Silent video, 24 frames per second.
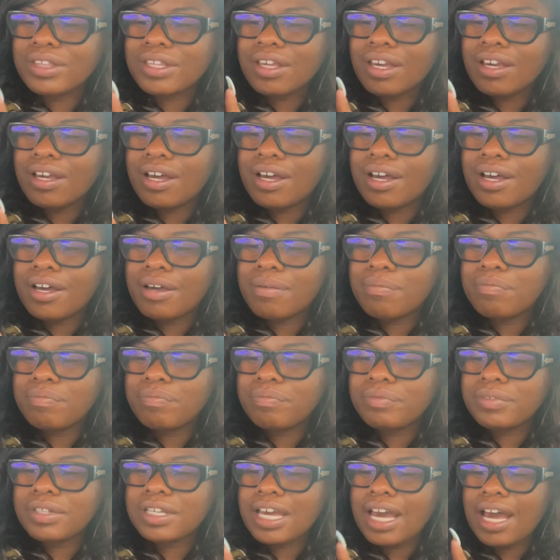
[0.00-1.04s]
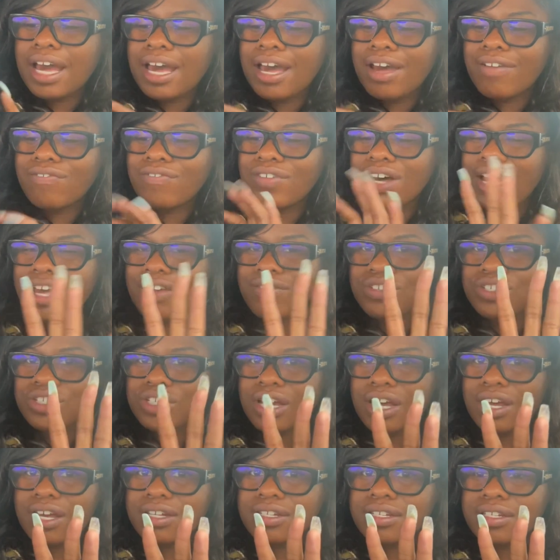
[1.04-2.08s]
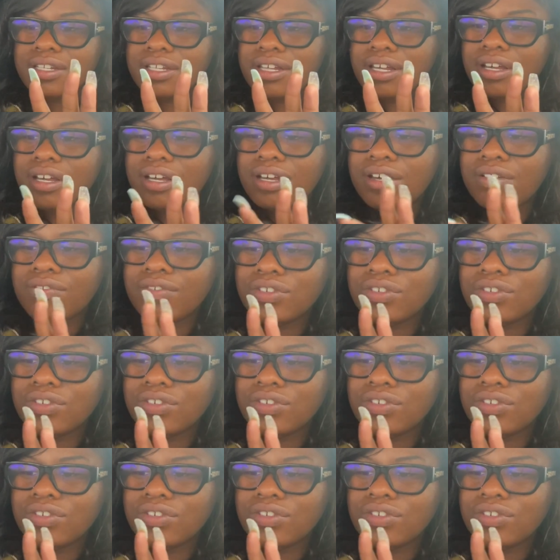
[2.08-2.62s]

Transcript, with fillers: Um, I have five shots of